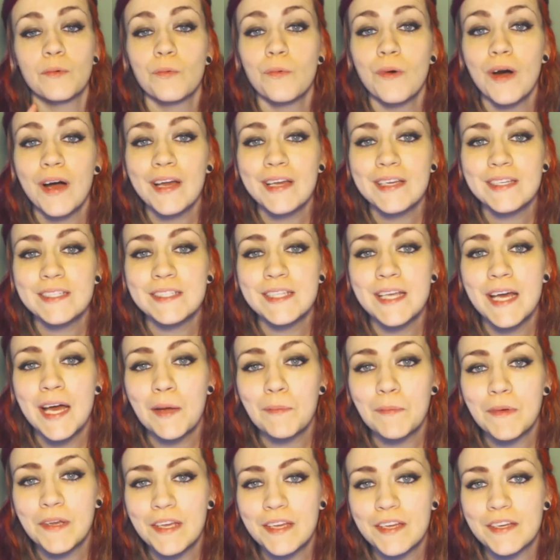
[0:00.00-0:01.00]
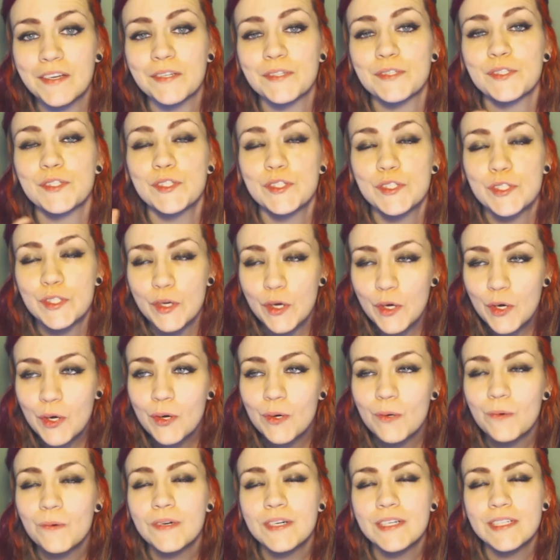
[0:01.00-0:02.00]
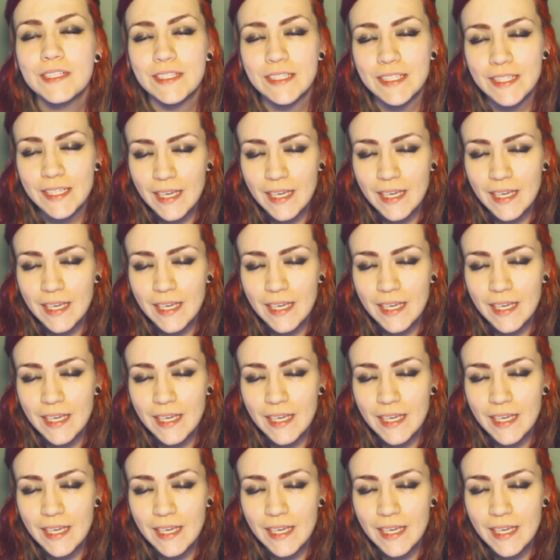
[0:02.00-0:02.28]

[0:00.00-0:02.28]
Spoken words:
Why is Abigail so